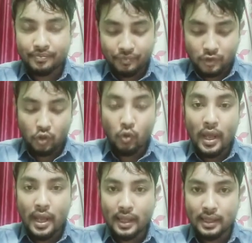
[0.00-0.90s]
So
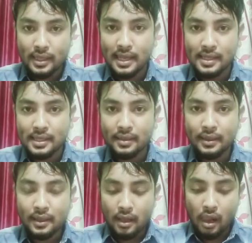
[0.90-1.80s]
today in this lesson,
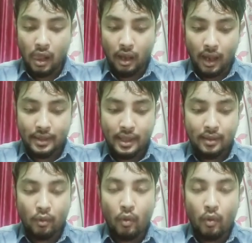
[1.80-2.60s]
I think